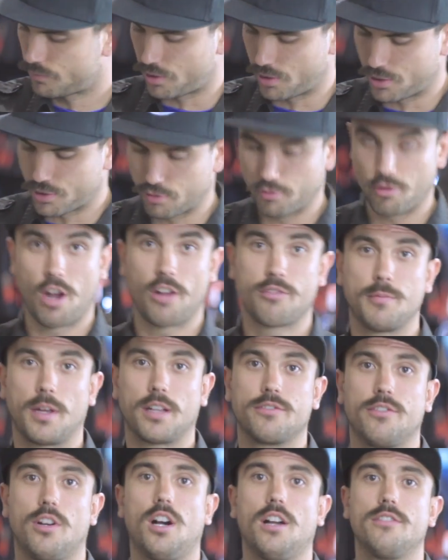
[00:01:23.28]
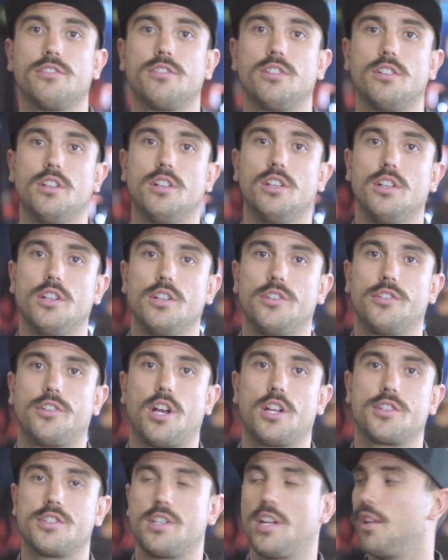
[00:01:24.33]
this is the Rife Mac 5.
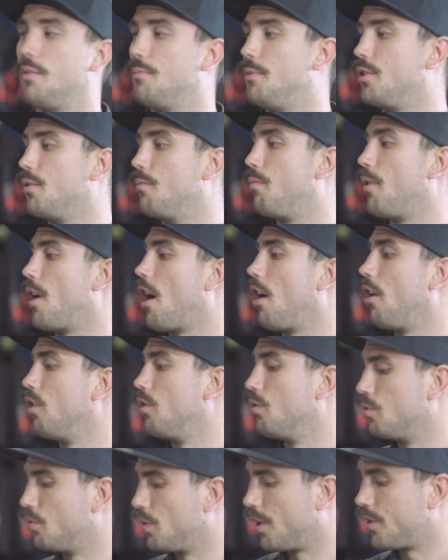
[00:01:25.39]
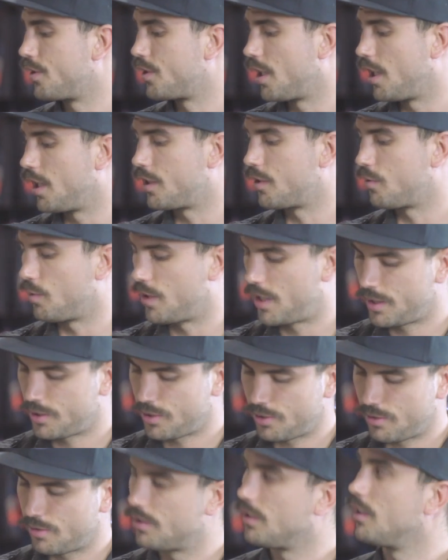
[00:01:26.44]
So it's an aluminium barrel with teak
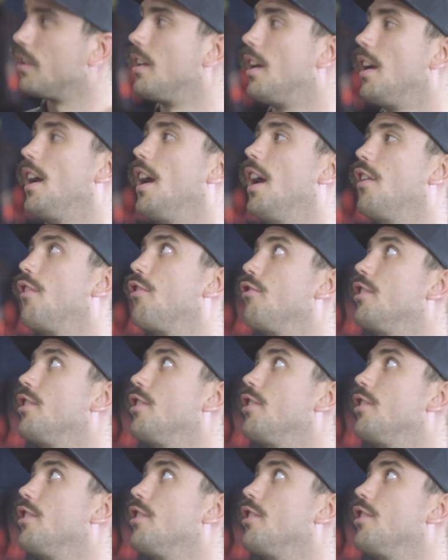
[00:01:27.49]
wings and